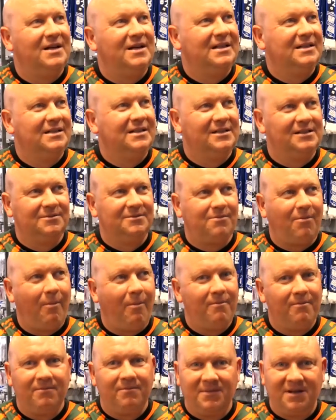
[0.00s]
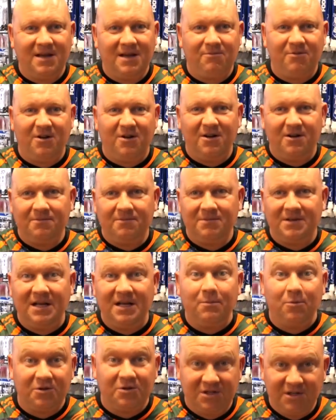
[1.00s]
And um, keep right on,
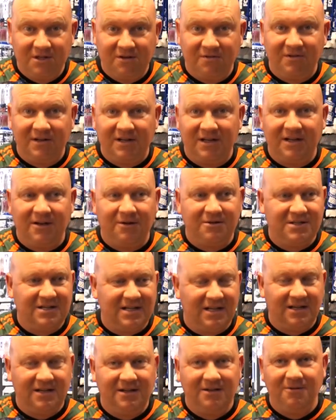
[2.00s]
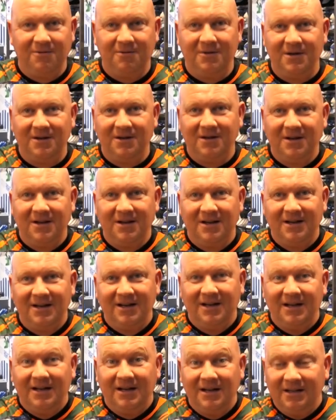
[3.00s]
keep watching the videos. Thank you, uh,
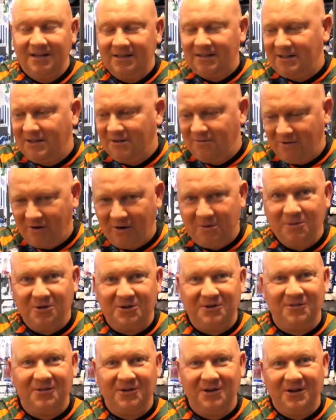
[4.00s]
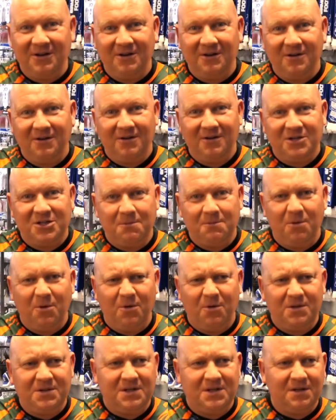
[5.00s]
thank you very much for your
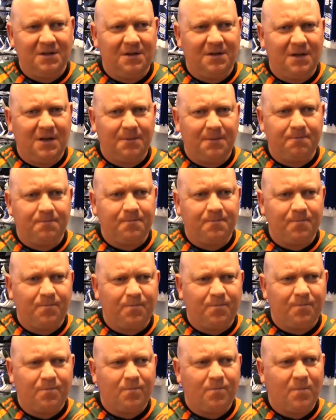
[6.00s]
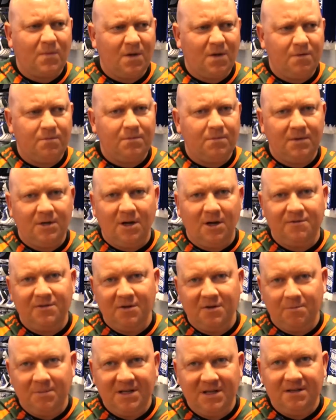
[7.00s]
support. And um, a lot of you
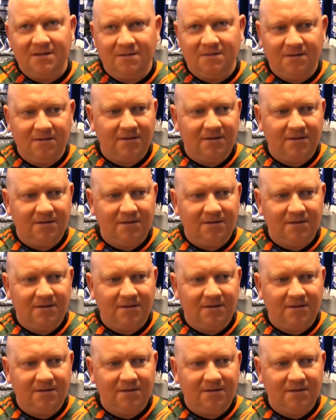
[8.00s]
have been